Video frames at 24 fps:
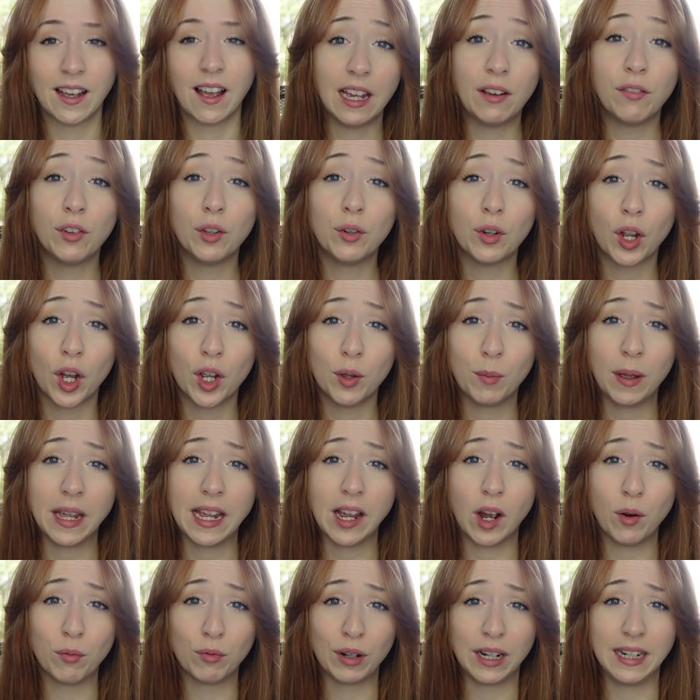If you know
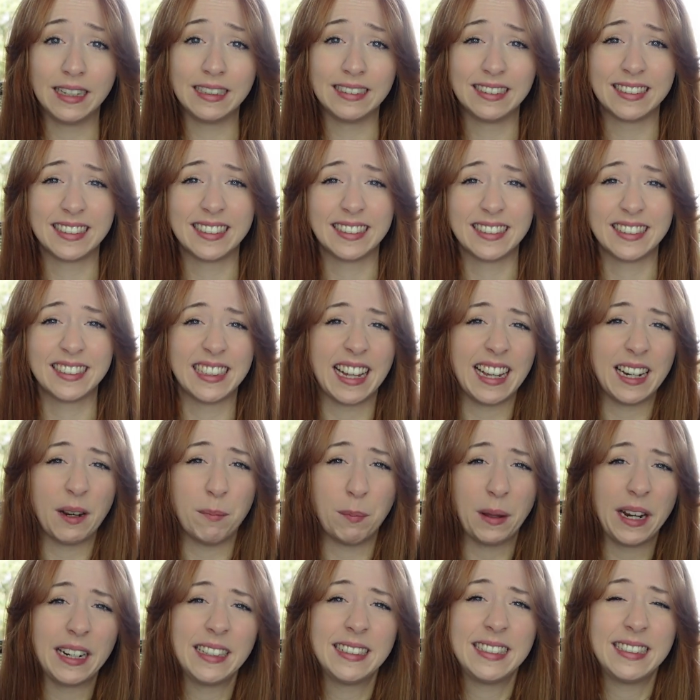me, I'm really into
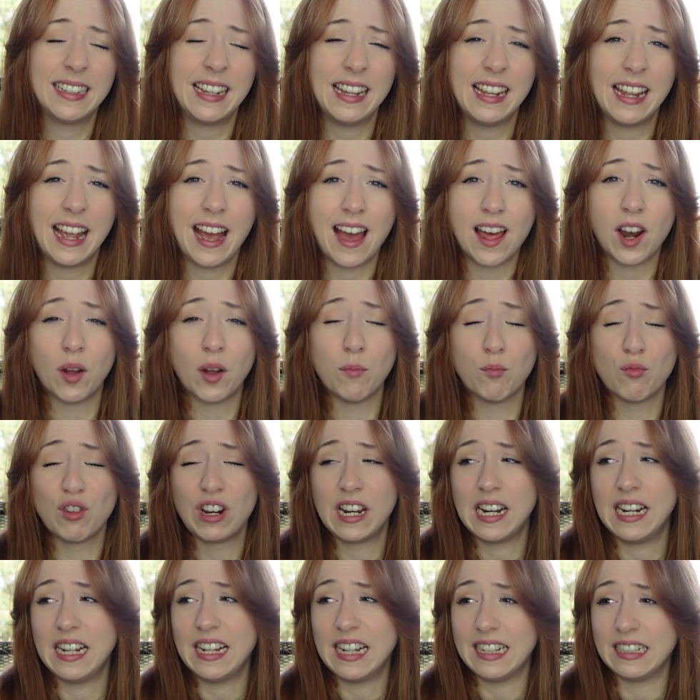sustainability, and I'm
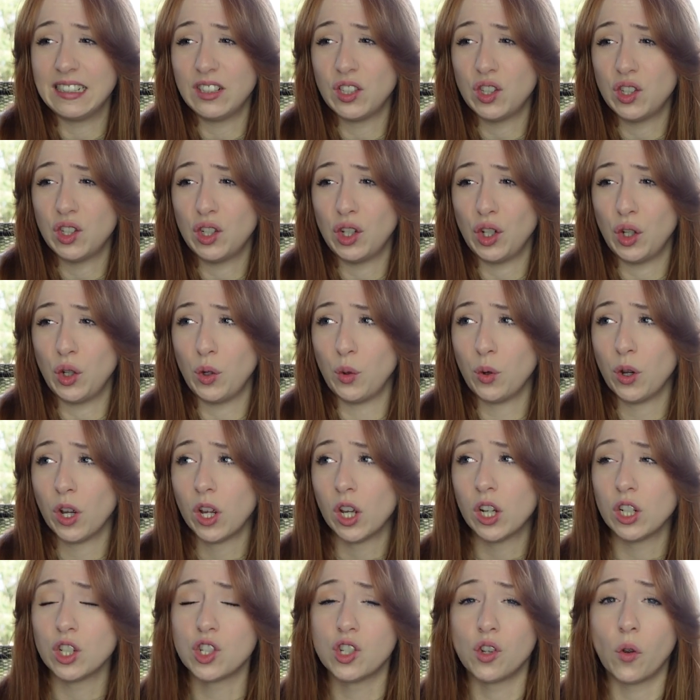really into
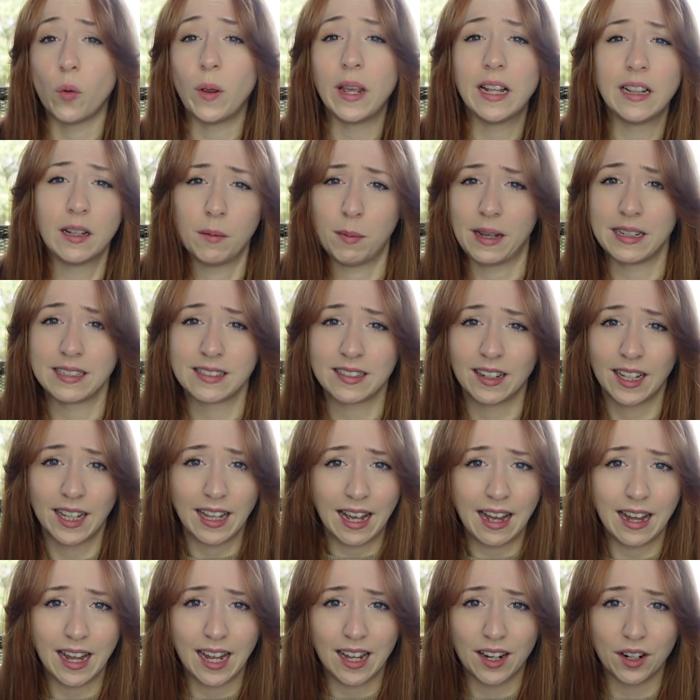doing the best I
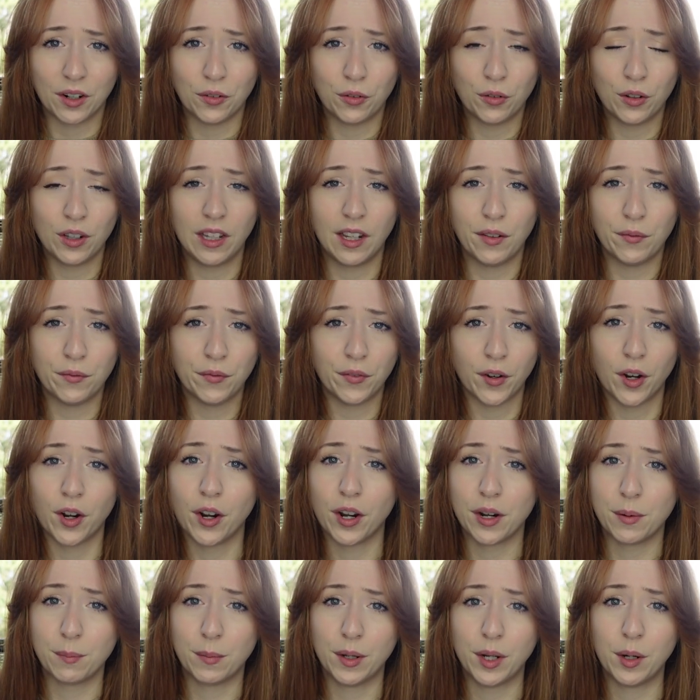can for the
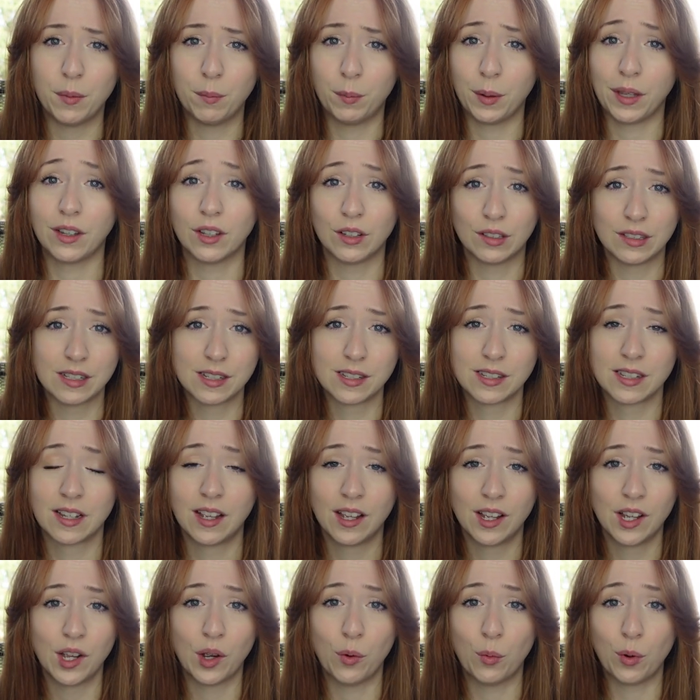environment, because
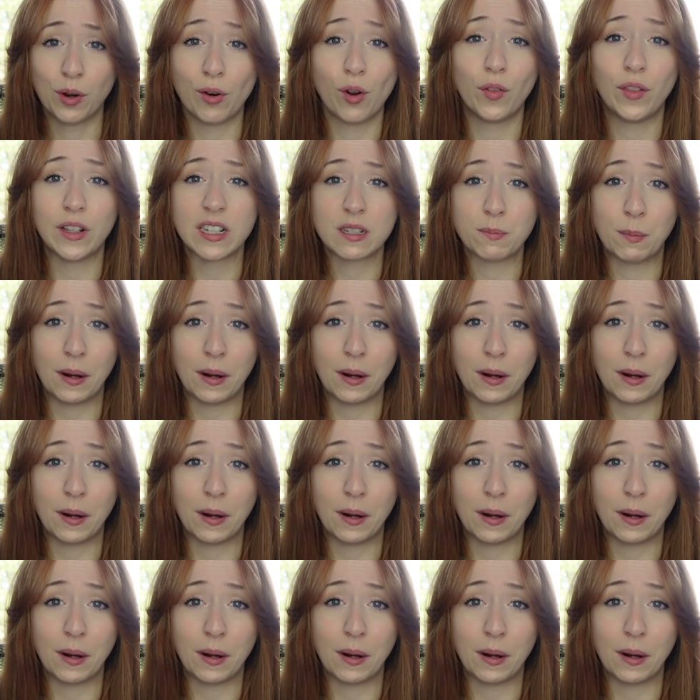we're on this